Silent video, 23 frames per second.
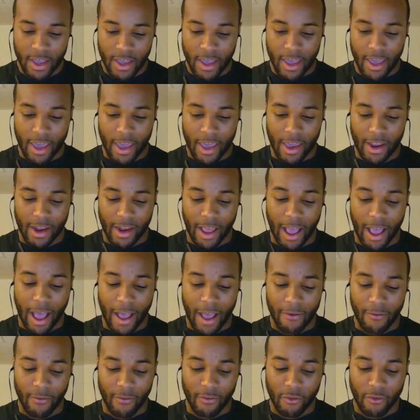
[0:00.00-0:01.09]
and
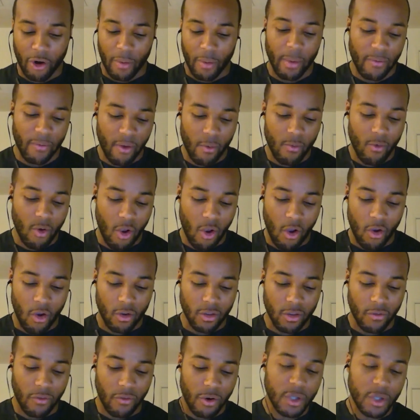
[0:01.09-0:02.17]
correct me if I'm wrong,
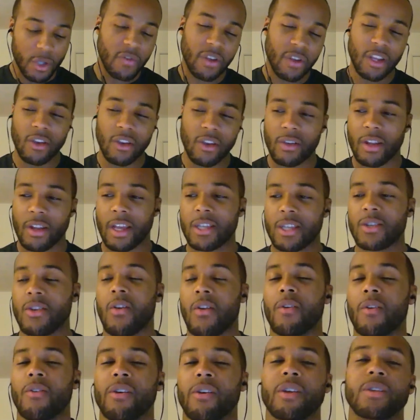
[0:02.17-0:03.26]
the first video that I saw on
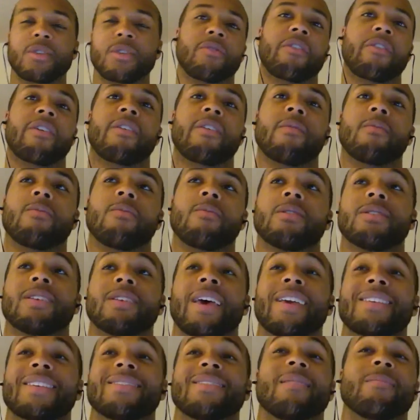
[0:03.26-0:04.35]
your Instagram was
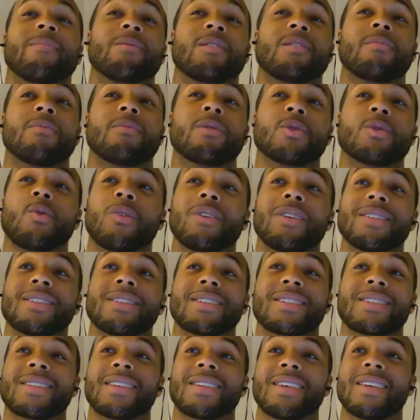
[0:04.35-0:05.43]
like September
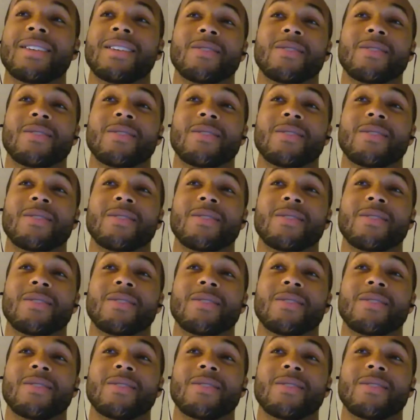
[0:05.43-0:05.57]
2016.